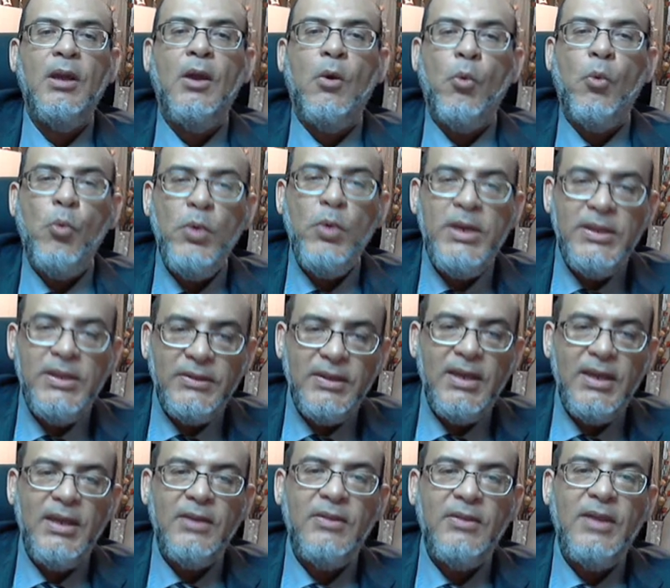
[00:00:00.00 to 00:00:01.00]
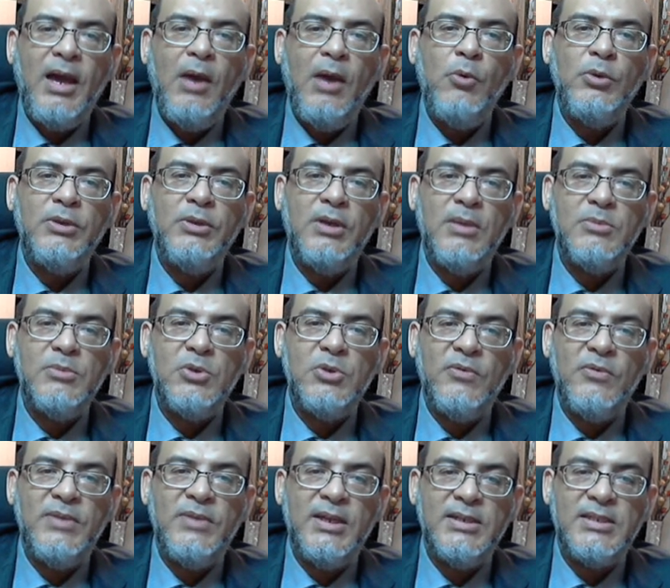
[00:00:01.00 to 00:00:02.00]
We take the outcomes
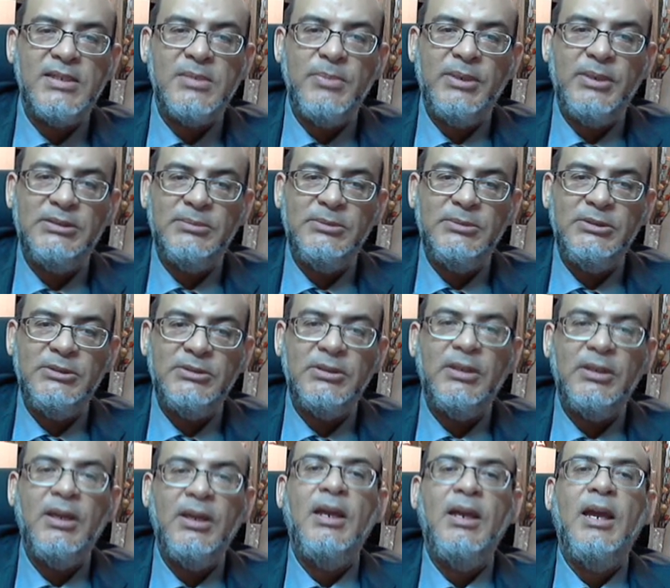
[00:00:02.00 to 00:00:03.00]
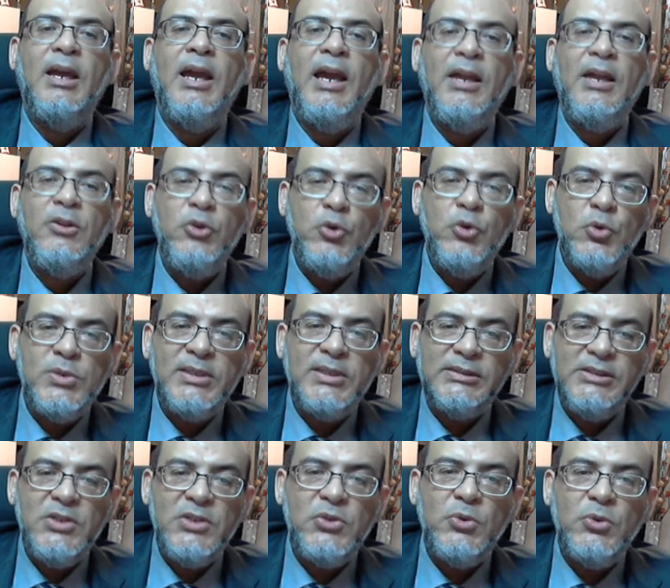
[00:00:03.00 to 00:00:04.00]
of the experiment and use
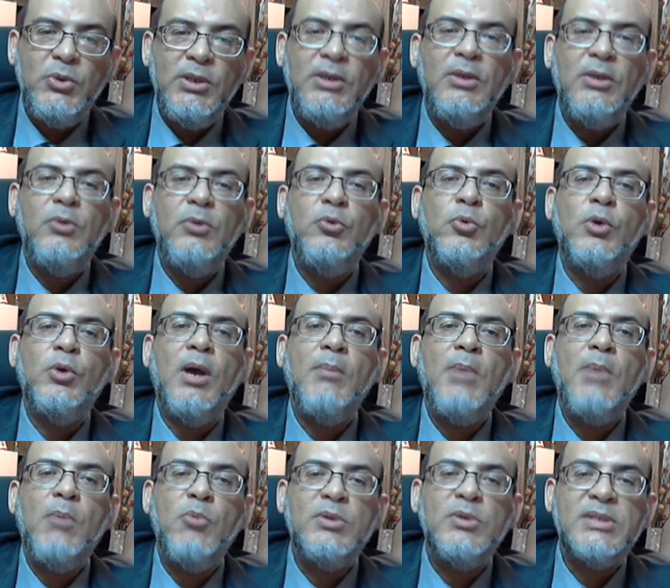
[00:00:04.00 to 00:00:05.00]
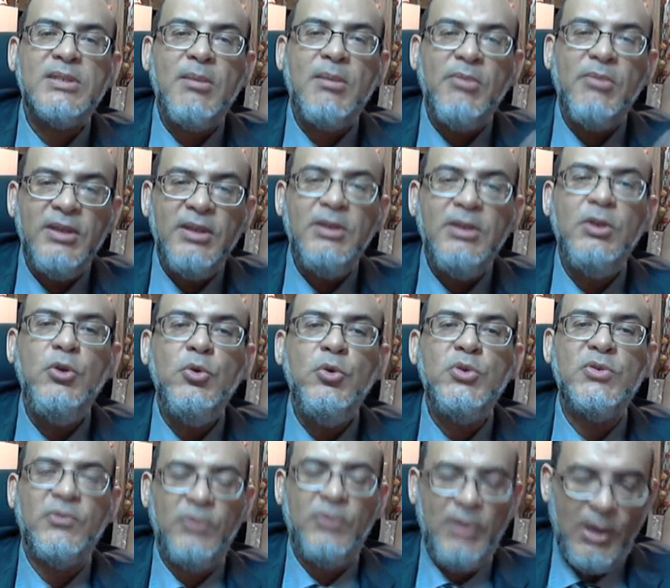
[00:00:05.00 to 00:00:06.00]
reasoning to come up with something
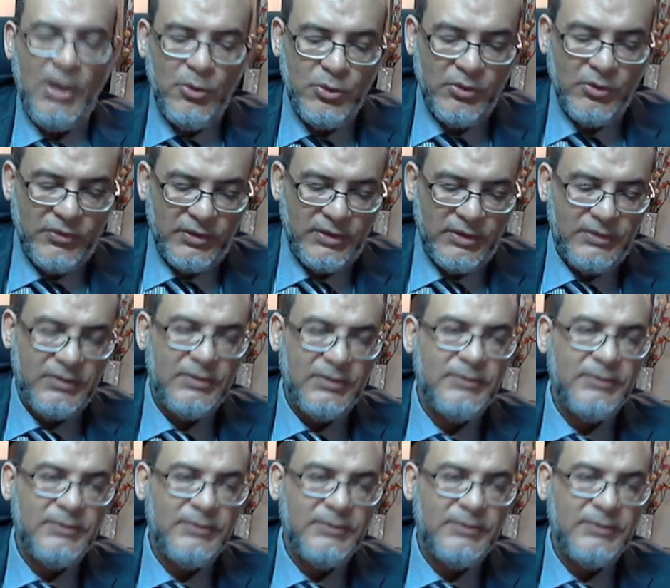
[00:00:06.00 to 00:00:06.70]
useful out of it.